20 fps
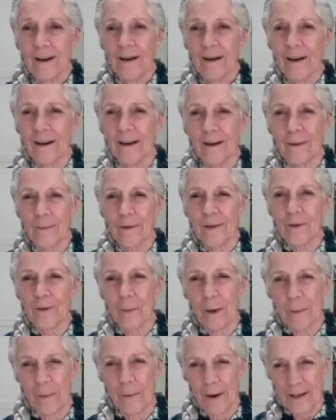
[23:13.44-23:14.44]
until
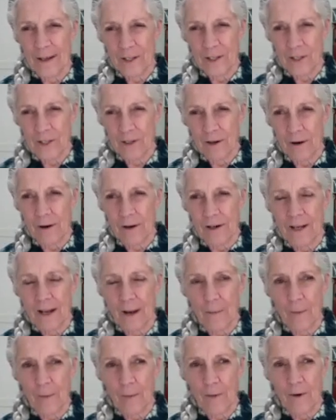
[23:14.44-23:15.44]
my body started to
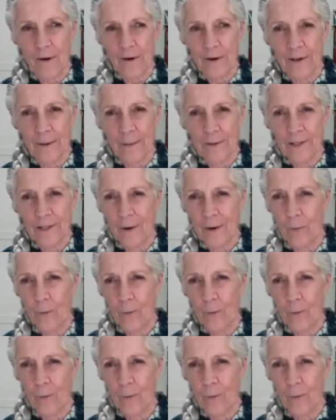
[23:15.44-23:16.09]
come apart, and I was like,